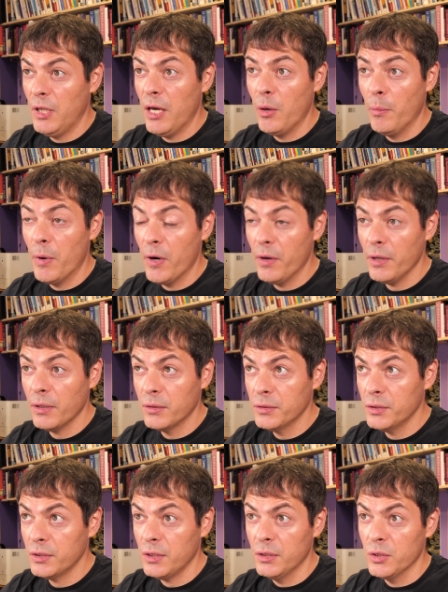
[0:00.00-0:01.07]

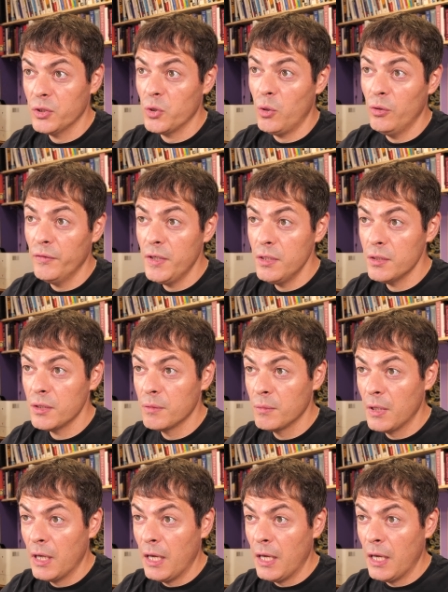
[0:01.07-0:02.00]
nanoparticles in a solvent